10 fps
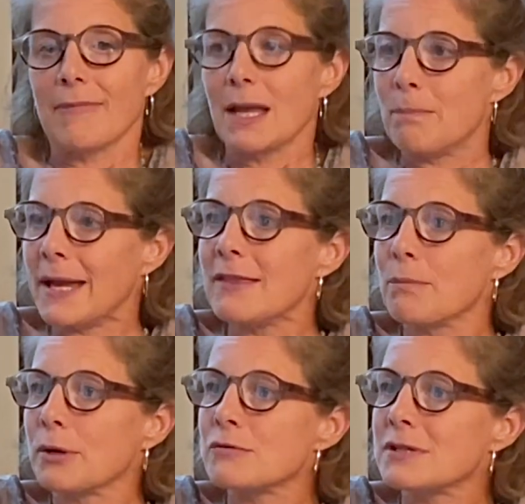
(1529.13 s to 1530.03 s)
pay the
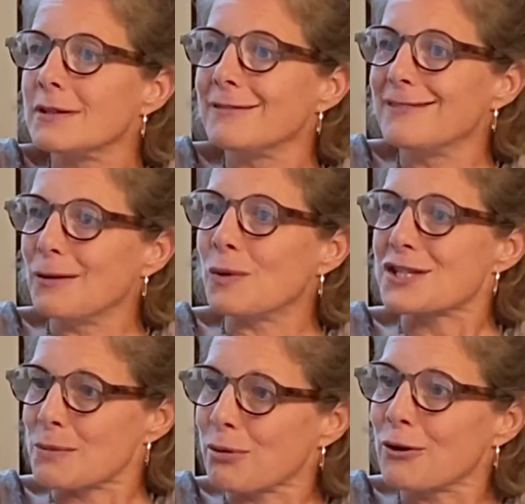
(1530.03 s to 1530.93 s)
person
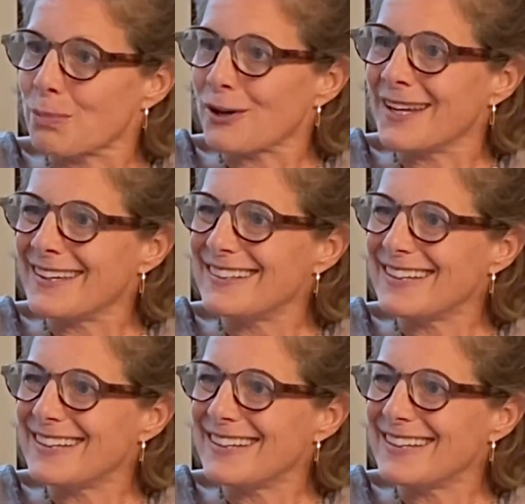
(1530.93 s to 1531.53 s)
what's appropriate